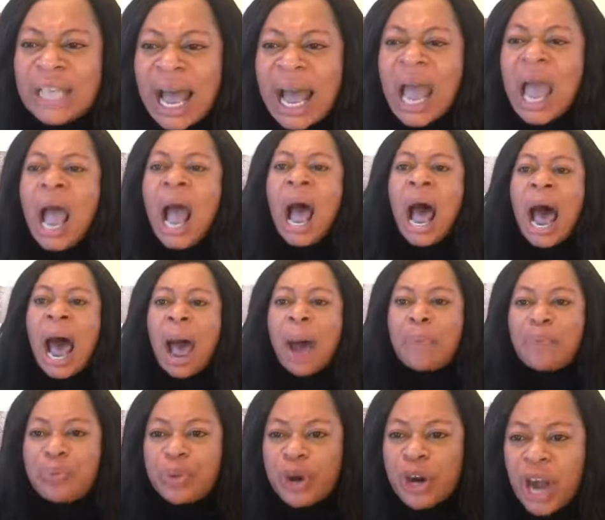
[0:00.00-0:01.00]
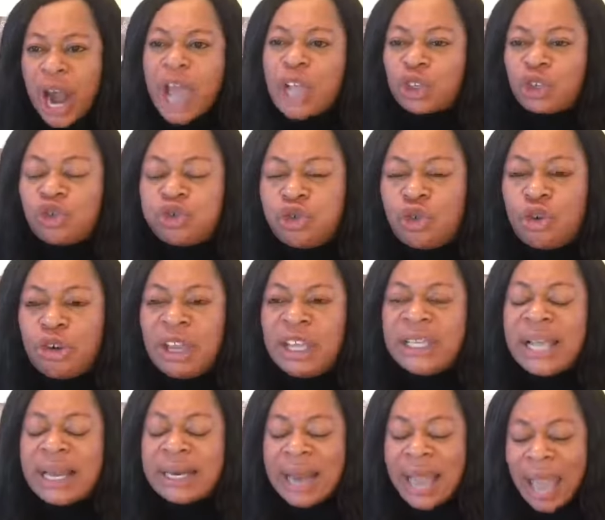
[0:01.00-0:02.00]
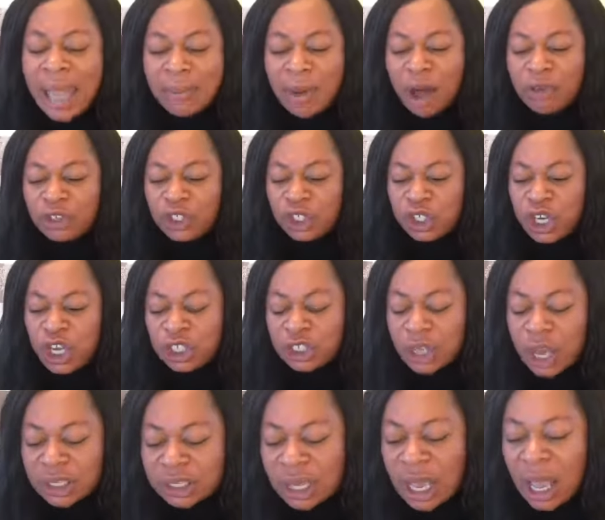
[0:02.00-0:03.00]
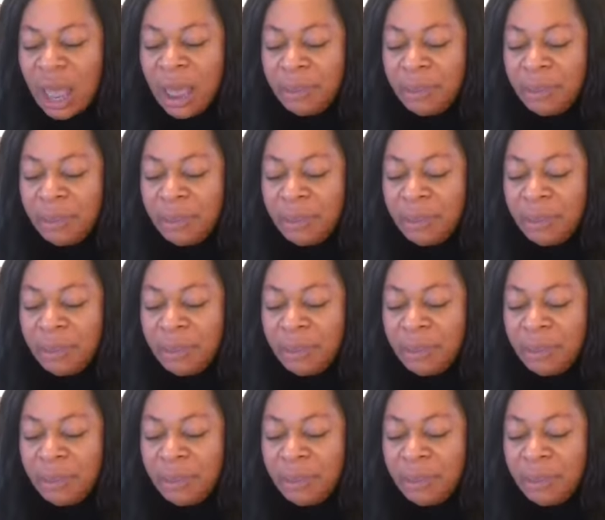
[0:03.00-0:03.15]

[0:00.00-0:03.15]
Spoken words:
A breakthrough in the name of Jesus.